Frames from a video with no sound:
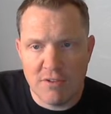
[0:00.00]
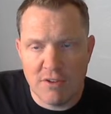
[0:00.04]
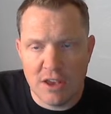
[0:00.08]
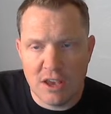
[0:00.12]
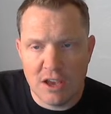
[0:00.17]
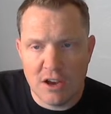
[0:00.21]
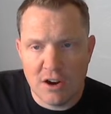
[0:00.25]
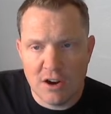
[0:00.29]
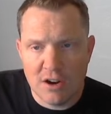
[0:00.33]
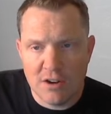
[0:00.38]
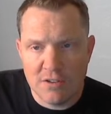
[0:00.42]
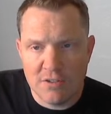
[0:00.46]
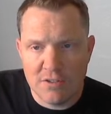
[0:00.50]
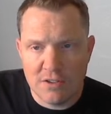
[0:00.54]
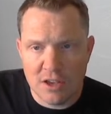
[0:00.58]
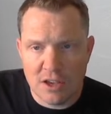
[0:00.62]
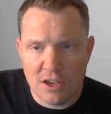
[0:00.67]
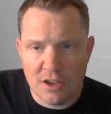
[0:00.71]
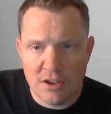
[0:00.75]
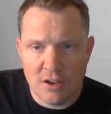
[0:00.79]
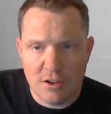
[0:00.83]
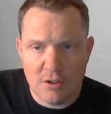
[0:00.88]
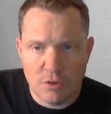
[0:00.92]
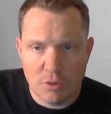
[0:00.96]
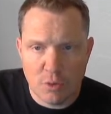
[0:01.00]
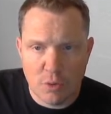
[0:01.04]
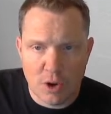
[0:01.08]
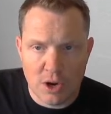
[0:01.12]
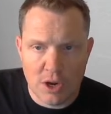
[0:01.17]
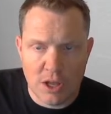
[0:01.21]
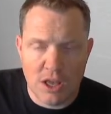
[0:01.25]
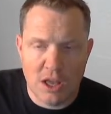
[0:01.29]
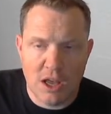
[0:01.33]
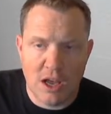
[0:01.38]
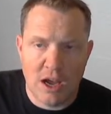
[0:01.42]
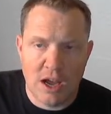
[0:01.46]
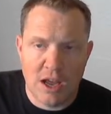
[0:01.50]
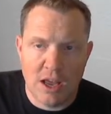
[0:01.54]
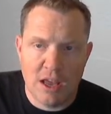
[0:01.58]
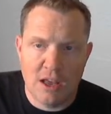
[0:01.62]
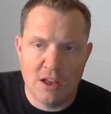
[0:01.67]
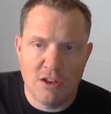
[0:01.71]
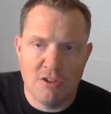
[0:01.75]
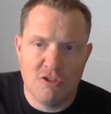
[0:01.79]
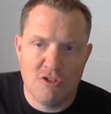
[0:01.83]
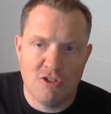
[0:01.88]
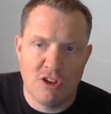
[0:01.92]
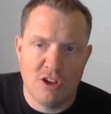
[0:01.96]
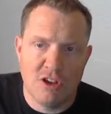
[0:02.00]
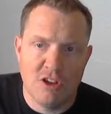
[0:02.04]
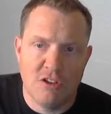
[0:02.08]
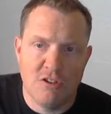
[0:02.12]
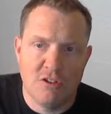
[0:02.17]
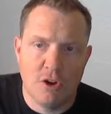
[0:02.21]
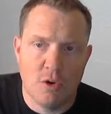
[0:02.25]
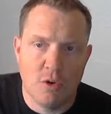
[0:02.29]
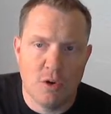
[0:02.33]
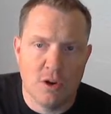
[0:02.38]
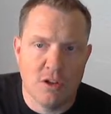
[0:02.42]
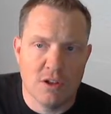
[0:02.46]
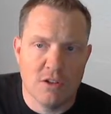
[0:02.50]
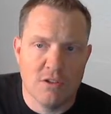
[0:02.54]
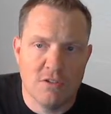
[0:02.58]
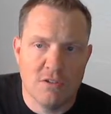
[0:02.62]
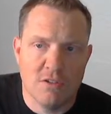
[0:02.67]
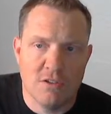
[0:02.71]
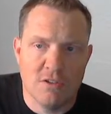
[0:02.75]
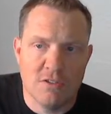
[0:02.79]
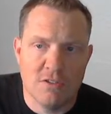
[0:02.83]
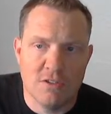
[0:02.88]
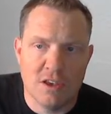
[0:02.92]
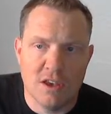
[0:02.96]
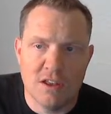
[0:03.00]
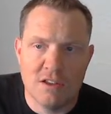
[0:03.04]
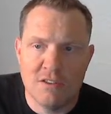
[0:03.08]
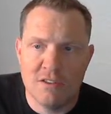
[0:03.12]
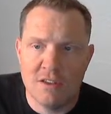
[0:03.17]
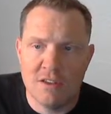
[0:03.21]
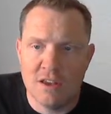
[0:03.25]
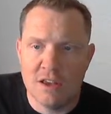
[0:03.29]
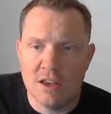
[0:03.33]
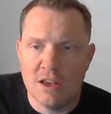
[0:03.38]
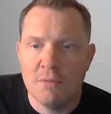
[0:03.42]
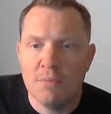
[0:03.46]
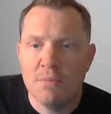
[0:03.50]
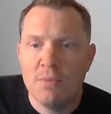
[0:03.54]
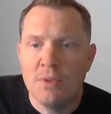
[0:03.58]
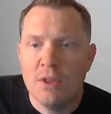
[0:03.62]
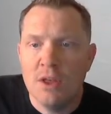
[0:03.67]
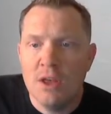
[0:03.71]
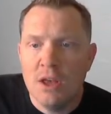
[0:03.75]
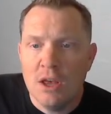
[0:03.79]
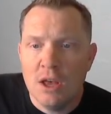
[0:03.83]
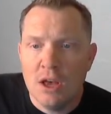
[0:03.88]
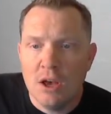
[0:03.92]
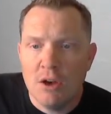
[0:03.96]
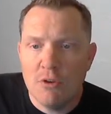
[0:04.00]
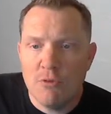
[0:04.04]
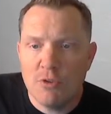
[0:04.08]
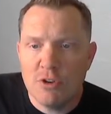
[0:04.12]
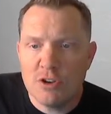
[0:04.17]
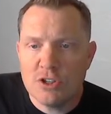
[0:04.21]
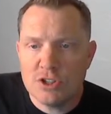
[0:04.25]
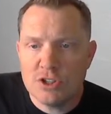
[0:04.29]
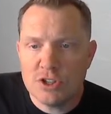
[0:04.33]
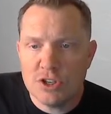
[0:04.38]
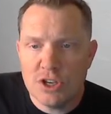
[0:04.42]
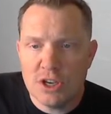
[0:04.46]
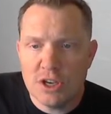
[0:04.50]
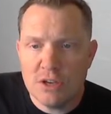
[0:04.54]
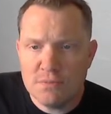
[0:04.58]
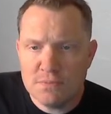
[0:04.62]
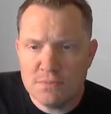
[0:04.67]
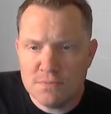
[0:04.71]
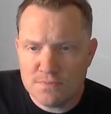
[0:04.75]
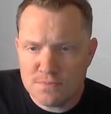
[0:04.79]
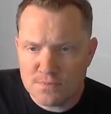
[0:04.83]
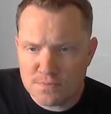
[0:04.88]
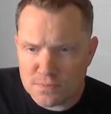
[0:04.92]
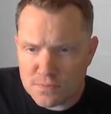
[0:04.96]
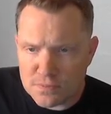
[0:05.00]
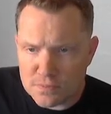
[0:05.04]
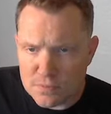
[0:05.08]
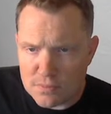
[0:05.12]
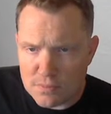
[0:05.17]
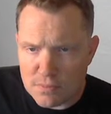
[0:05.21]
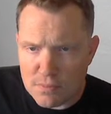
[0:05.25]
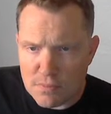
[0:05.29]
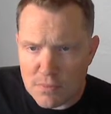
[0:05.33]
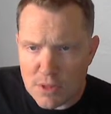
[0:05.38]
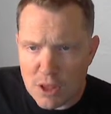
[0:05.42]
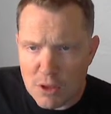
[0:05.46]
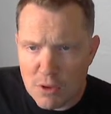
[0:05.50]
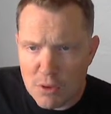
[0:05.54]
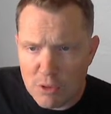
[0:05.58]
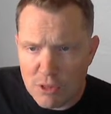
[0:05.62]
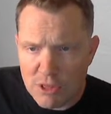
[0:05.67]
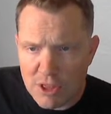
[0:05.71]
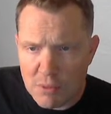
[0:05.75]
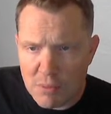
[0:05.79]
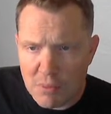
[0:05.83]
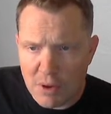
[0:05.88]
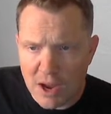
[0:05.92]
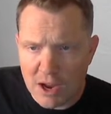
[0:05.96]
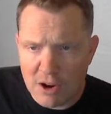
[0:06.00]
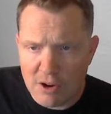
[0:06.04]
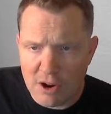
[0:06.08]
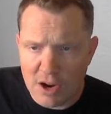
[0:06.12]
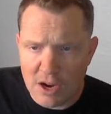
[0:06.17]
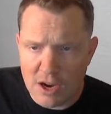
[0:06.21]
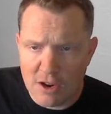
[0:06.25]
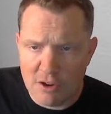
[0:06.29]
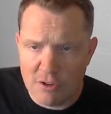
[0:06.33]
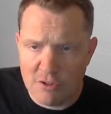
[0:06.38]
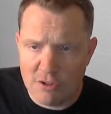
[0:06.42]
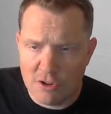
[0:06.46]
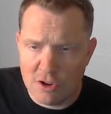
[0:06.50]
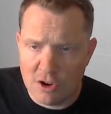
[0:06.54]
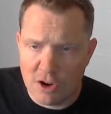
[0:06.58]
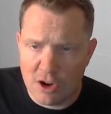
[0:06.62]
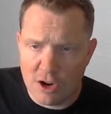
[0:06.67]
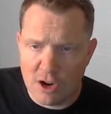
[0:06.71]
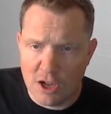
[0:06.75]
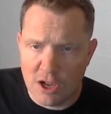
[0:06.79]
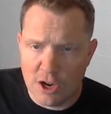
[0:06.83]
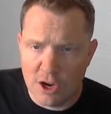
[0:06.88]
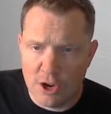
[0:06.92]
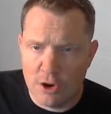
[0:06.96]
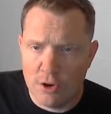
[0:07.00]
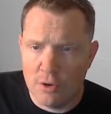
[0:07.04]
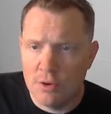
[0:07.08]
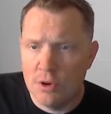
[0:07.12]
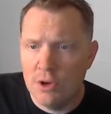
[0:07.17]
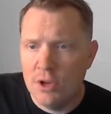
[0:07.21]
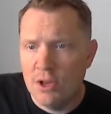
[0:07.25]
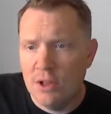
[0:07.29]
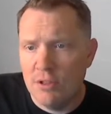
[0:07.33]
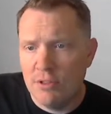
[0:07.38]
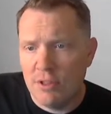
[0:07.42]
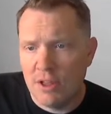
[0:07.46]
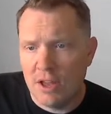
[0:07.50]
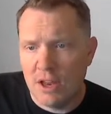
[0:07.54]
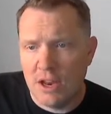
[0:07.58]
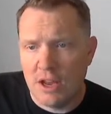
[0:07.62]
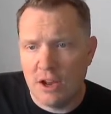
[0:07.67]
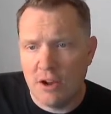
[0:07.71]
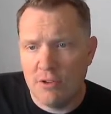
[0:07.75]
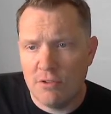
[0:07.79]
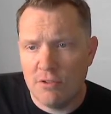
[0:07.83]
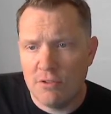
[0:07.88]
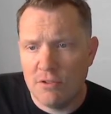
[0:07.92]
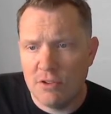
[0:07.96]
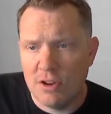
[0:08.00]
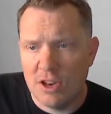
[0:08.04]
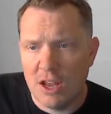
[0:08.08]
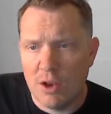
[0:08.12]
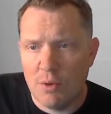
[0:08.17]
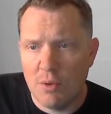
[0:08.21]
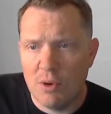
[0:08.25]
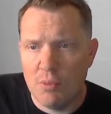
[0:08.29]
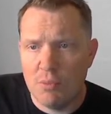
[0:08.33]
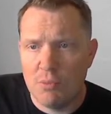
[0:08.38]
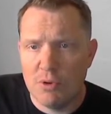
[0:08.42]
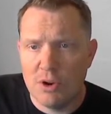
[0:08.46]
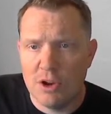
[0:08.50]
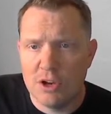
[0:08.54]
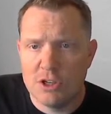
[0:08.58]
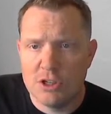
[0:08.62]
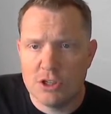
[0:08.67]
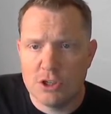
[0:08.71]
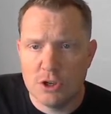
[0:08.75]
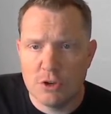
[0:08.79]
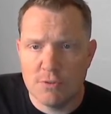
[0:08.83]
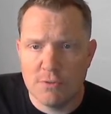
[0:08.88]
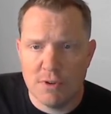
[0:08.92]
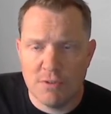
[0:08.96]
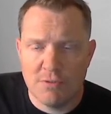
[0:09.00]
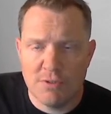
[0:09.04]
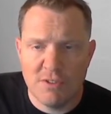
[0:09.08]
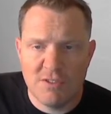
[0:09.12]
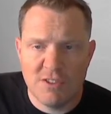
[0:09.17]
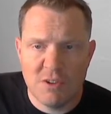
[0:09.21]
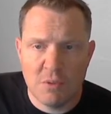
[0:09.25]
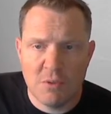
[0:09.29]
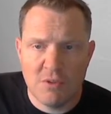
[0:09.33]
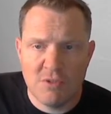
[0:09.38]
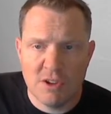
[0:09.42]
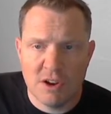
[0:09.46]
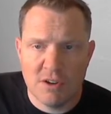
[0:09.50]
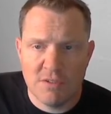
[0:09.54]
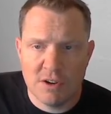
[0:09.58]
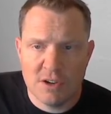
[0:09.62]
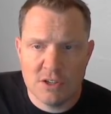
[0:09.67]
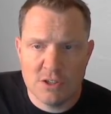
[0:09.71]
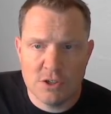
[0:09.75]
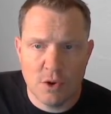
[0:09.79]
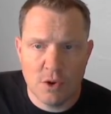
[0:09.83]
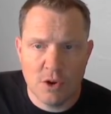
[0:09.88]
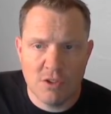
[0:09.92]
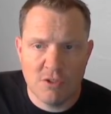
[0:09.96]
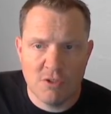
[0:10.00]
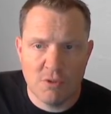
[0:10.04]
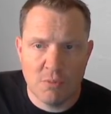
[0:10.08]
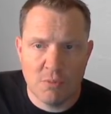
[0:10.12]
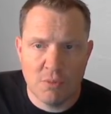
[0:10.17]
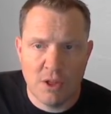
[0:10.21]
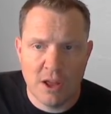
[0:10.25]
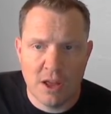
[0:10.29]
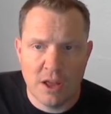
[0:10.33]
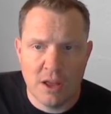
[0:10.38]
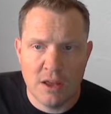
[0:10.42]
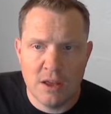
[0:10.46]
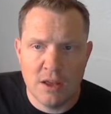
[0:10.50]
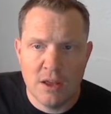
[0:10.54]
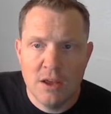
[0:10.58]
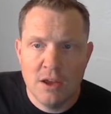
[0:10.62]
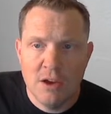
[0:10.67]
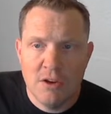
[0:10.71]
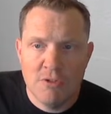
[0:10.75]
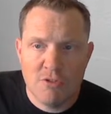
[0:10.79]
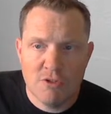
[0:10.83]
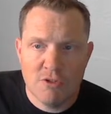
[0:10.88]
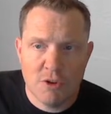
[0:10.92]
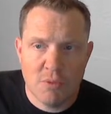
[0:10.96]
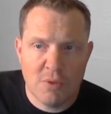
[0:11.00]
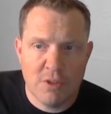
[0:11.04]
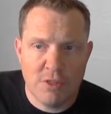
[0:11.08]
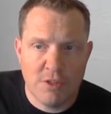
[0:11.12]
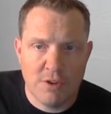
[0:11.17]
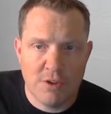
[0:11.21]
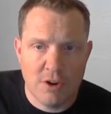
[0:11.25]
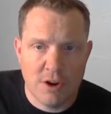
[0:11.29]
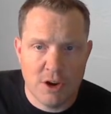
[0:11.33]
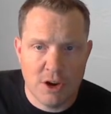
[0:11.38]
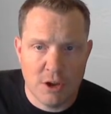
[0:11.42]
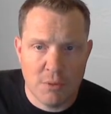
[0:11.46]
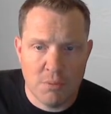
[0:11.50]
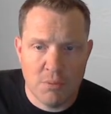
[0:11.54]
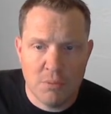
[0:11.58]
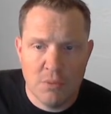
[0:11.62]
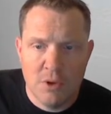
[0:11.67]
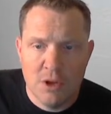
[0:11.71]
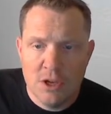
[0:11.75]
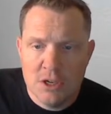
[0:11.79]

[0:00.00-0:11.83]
ERC-20 IAG tokens to CNT. Officially, they migrated to Cardano. They announced, today we bridged over 50% of our token supply from Ethereum.